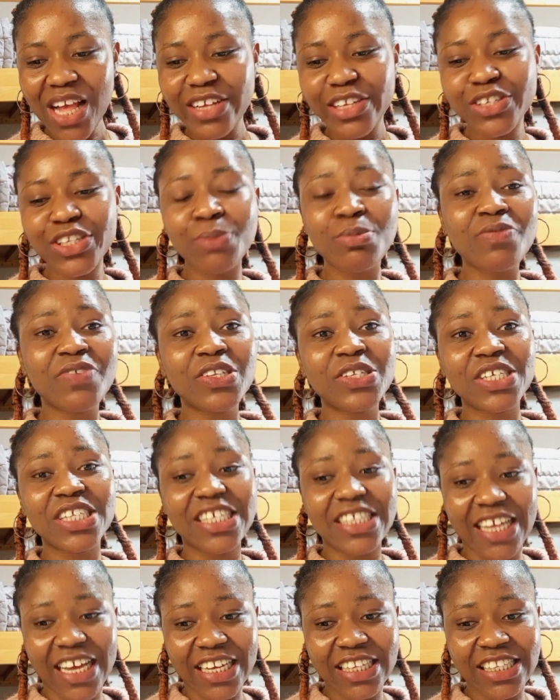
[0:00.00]
So moving to
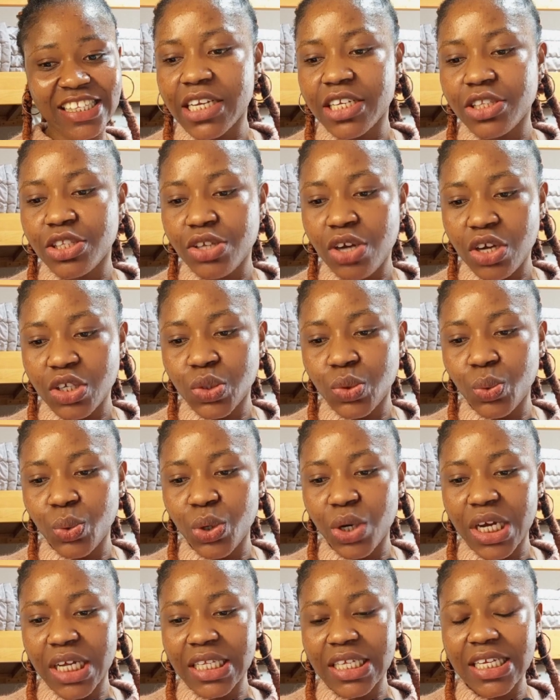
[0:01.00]
the next, the third
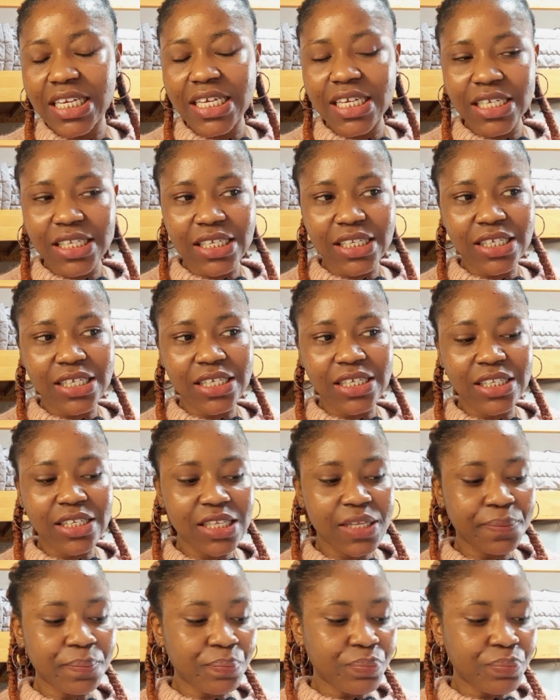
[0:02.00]
one is,